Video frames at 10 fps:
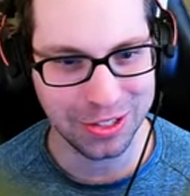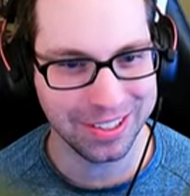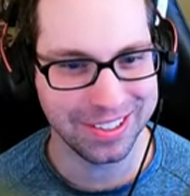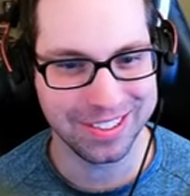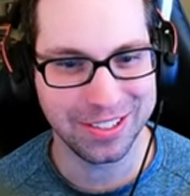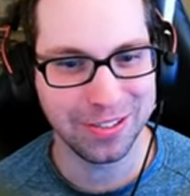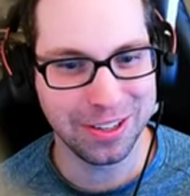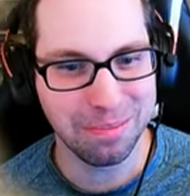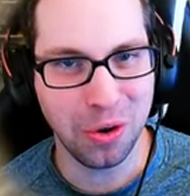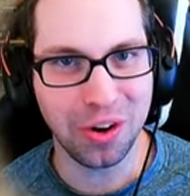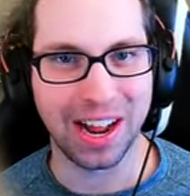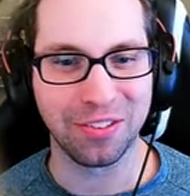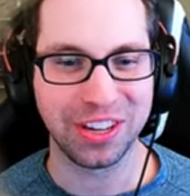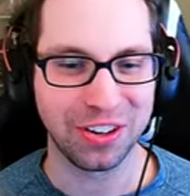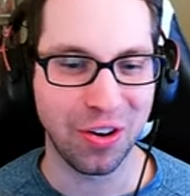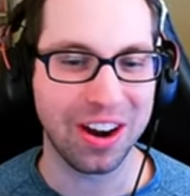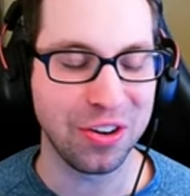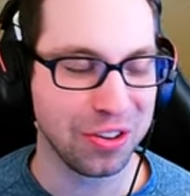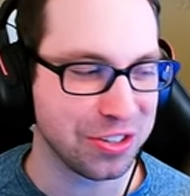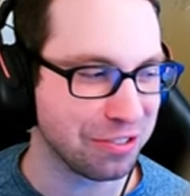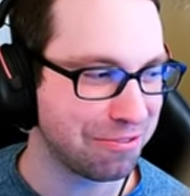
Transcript: there, is, there any more out there? No, I know there's a